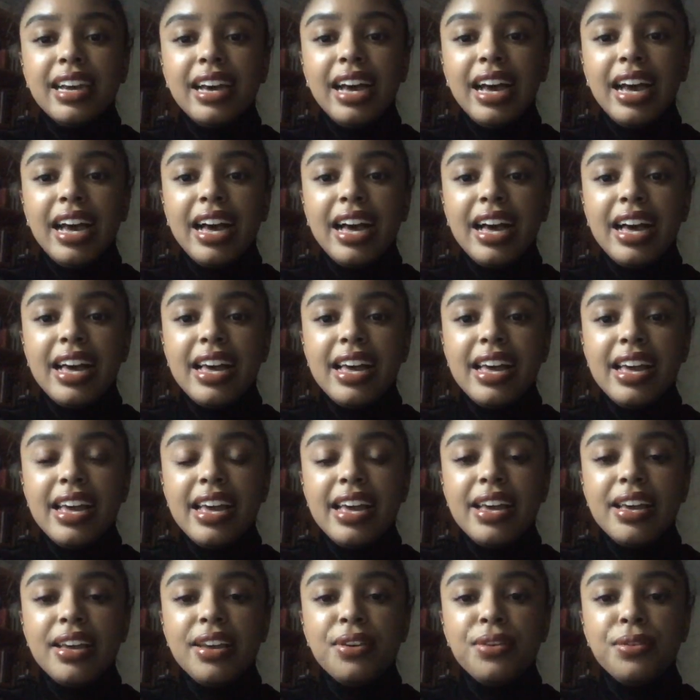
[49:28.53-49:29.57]

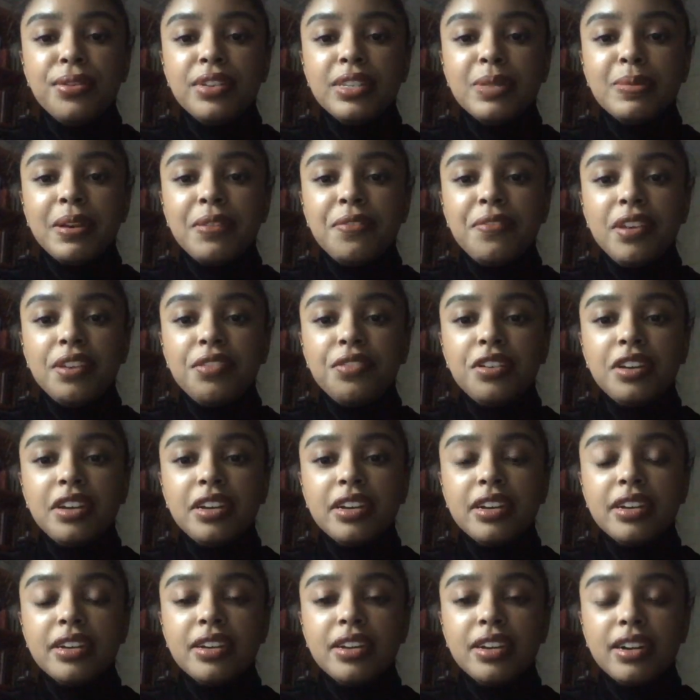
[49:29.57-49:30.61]
Who is my favorite
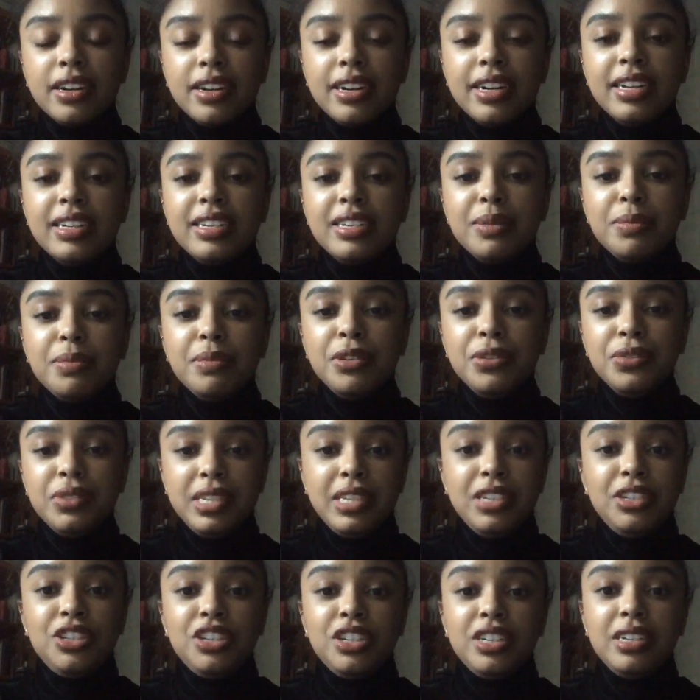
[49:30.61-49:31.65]
current
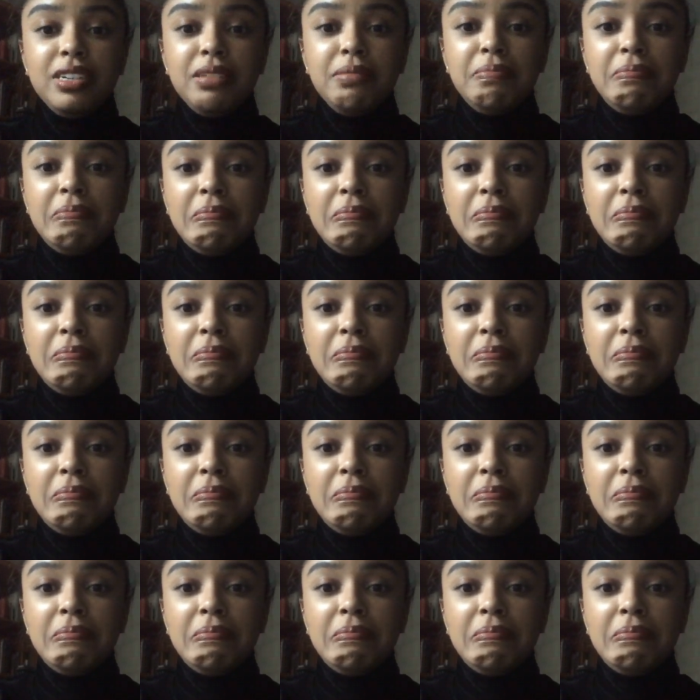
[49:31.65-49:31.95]
musician?